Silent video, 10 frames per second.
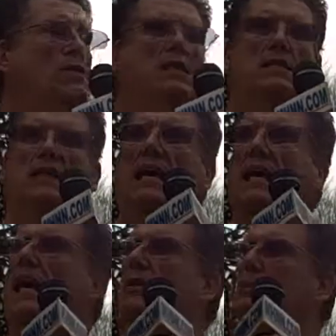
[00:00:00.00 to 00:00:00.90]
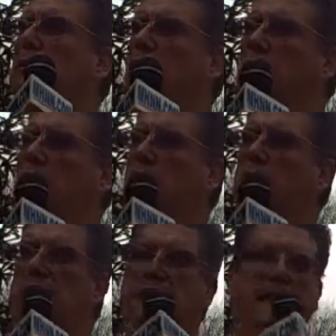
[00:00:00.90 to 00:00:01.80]
that say the building should be
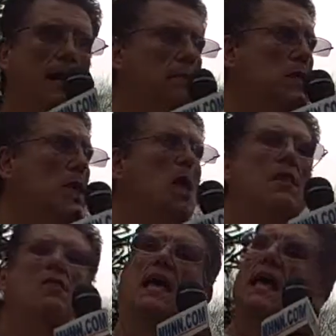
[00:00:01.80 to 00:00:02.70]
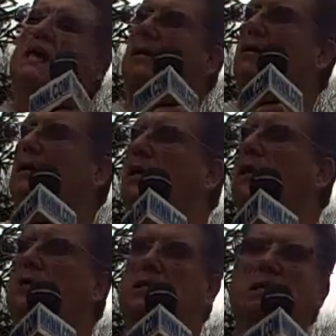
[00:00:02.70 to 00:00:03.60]
condemned. Then
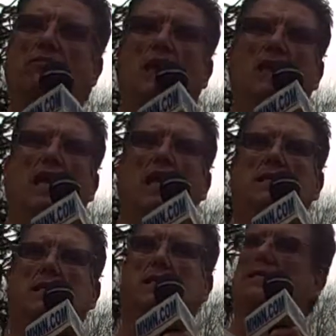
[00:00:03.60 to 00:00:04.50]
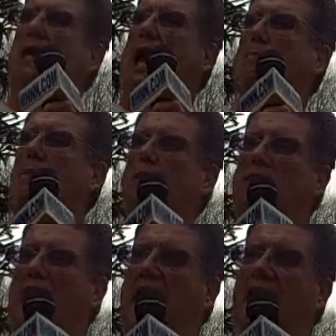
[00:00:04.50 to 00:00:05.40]
Steve Veglianti isn't happy with
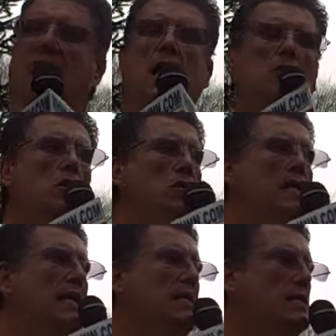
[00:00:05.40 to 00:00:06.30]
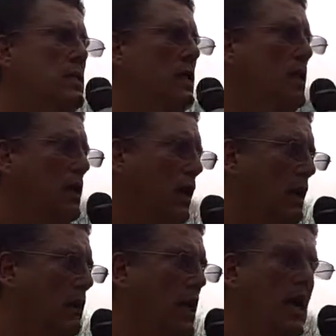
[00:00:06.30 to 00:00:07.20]
that, so he gets
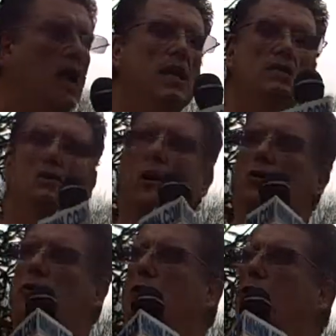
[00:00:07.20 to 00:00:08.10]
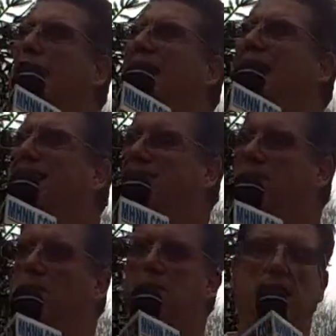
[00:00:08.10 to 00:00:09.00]
a consultant called Key
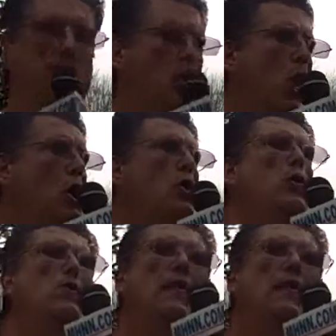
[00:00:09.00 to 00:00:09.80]
Associates, who